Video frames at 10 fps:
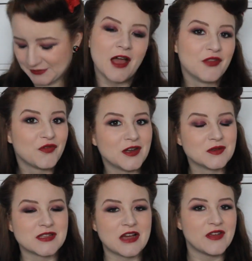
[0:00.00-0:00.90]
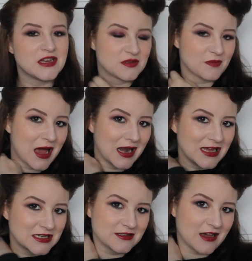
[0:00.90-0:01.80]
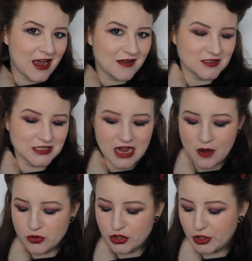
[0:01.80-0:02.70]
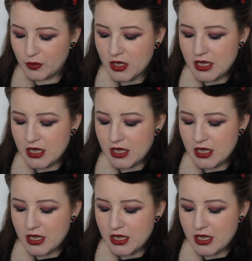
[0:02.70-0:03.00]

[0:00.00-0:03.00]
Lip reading: And the final Salvation palette that I have to share with you